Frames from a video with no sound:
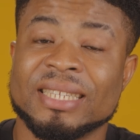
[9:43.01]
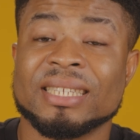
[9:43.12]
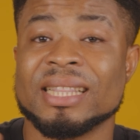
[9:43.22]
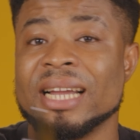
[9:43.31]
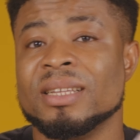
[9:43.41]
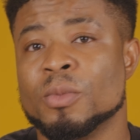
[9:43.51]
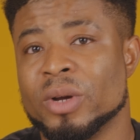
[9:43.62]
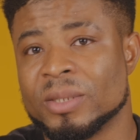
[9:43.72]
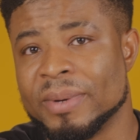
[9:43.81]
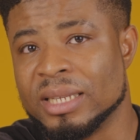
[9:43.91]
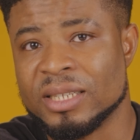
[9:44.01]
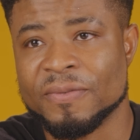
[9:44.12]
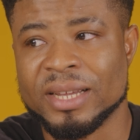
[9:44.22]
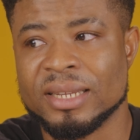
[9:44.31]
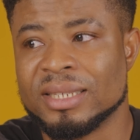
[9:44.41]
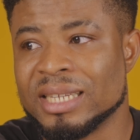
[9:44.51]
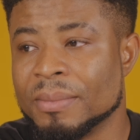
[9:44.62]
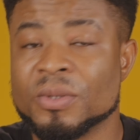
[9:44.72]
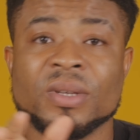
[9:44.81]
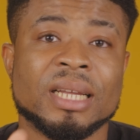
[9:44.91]
it's slightly more expensive than the
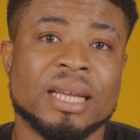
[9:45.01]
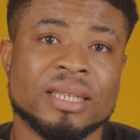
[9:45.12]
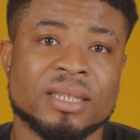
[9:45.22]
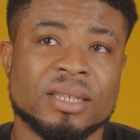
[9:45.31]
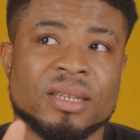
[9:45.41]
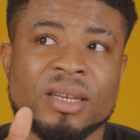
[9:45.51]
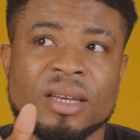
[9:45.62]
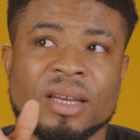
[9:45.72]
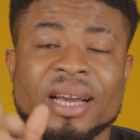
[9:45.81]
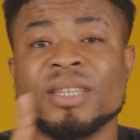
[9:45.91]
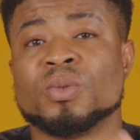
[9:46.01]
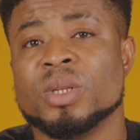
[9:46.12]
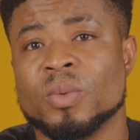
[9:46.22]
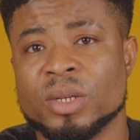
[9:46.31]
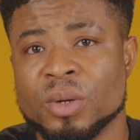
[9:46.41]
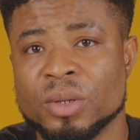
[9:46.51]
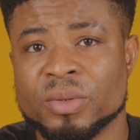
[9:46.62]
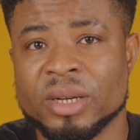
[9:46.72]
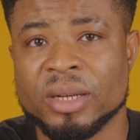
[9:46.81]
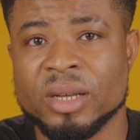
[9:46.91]
Samsung Galaxy S21
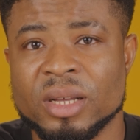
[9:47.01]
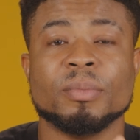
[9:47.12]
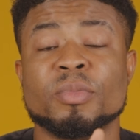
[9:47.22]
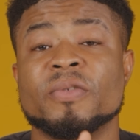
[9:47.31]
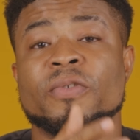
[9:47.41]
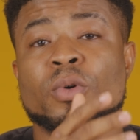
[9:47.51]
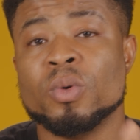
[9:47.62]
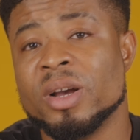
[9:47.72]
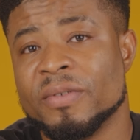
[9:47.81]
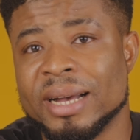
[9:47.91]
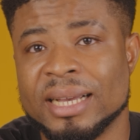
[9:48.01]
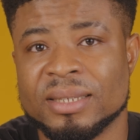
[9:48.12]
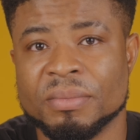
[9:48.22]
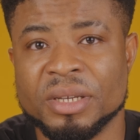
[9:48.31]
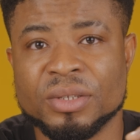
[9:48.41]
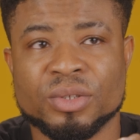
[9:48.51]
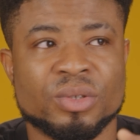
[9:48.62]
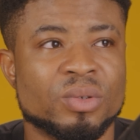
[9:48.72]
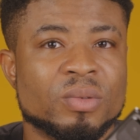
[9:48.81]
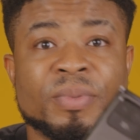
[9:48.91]
Ultra, but for whoever has the means
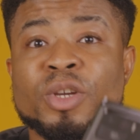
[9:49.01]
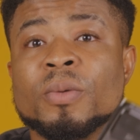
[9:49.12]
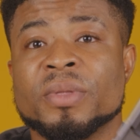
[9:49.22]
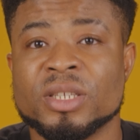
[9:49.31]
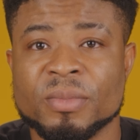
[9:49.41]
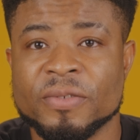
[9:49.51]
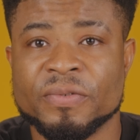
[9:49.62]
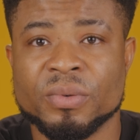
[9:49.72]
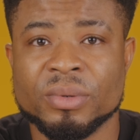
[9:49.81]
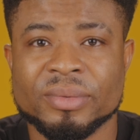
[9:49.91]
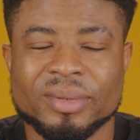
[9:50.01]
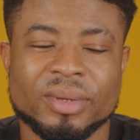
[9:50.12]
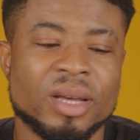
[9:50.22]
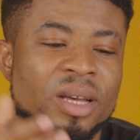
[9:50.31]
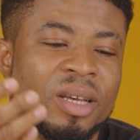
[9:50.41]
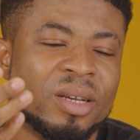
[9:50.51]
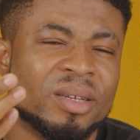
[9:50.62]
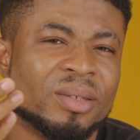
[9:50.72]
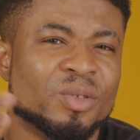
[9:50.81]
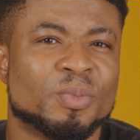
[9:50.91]
to pick up the smartphone,
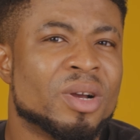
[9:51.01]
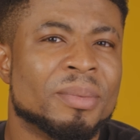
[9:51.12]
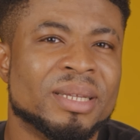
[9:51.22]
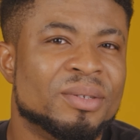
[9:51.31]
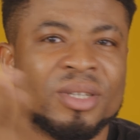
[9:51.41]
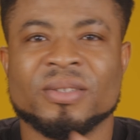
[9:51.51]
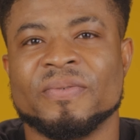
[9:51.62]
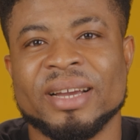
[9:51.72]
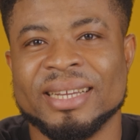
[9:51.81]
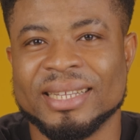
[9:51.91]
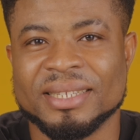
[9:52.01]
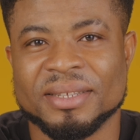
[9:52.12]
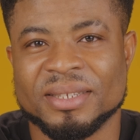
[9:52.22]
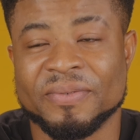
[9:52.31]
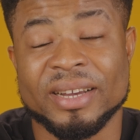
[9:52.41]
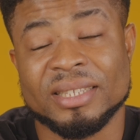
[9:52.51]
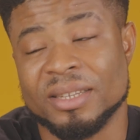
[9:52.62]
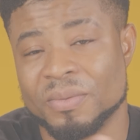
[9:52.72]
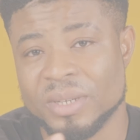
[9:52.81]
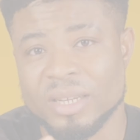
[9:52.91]
you'll probably justify getting this device
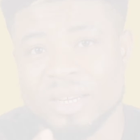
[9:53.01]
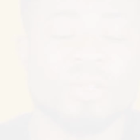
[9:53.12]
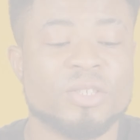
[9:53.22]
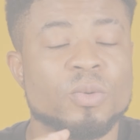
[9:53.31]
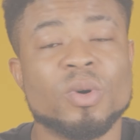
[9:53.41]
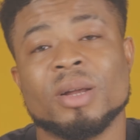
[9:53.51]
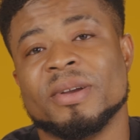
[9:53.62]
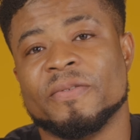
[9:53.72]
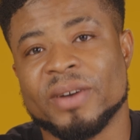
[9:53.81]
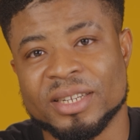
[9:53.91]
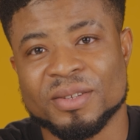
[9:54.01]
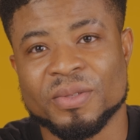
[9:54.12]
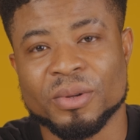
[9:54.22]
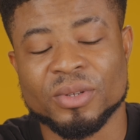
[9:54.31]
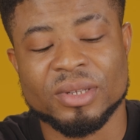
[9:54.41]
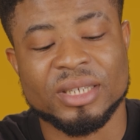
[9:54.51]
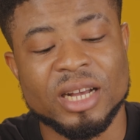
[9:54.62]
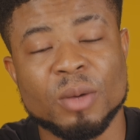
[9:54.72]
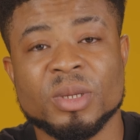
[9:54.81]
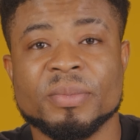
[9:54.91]
anyway. So what are my final thoughts on the
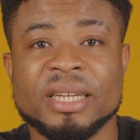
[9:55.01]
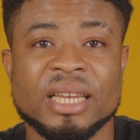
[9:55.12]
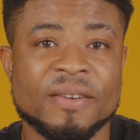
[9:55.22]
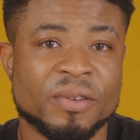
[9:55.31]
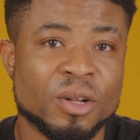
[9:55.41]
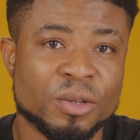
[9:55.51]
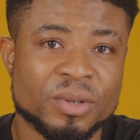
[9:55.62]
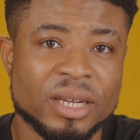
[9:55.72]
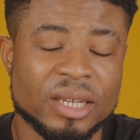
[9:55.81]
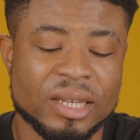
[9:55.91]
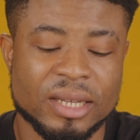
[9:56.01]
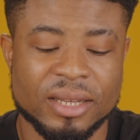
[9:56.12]
Xiaomi Mi 11 Ultra?